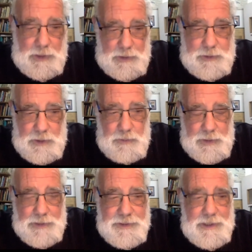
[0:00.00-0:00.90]
you know, and
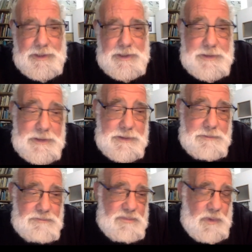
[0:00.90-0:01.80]
I think this is
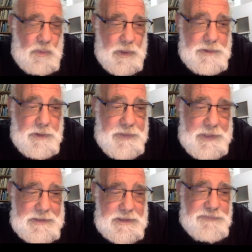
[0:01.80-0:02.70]
one of the
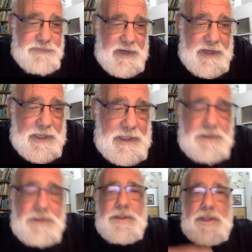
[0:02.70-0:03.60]
things that's feeding
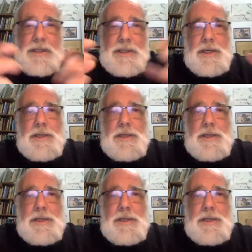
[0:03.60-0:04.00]
into the